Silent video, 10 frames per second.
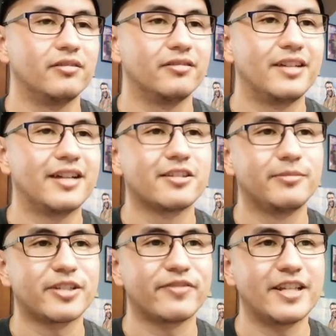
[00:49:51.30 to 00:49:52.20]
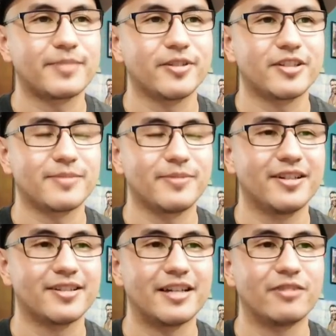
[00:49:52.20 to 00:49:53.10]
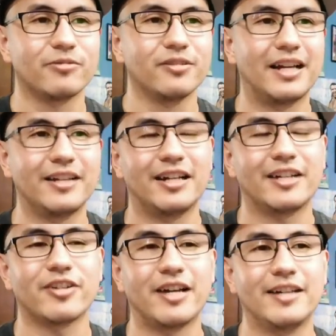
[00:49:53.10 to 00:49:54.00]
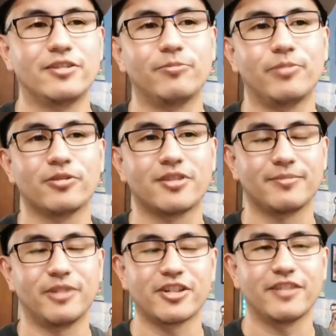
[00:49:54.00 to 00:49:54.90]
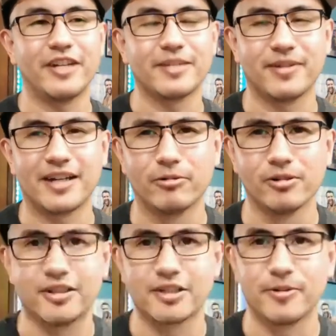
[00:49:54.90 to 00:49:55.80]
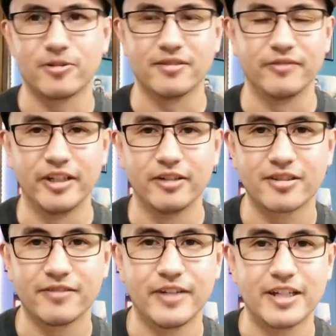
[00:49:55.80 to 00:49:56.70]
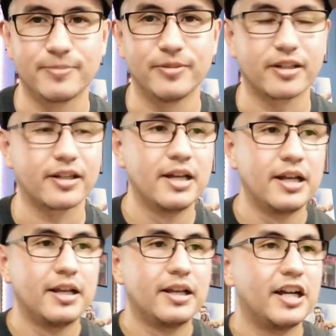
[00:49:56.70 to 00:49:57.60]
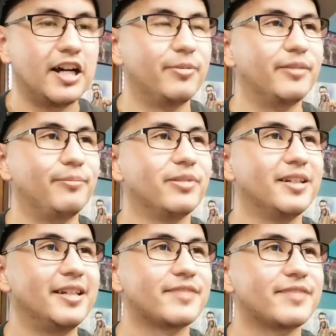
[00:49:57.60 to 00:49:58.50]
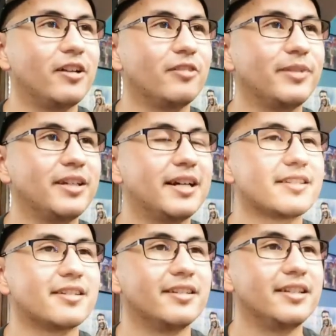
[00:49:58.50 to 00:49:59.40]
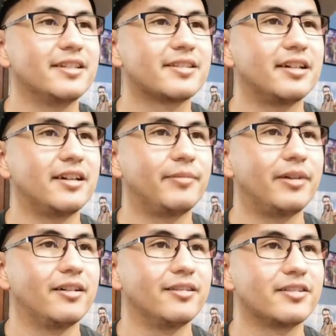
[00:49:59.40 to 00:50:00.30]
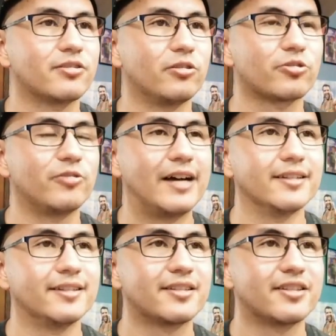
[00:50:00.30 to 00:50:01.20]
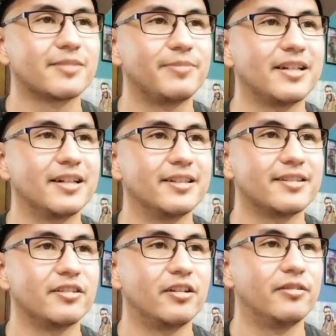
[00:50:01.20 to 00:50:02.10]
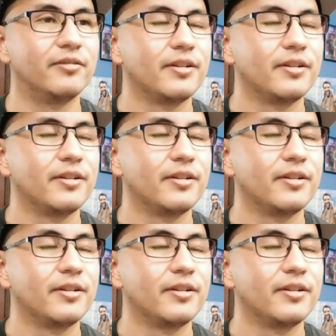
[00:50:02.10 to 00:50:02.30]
not so much Facebook, just because I don't really I don't post as much on Facebook. I really just post the videos to Facebook. But please follow me, guys, on these social outlets, just because, you know.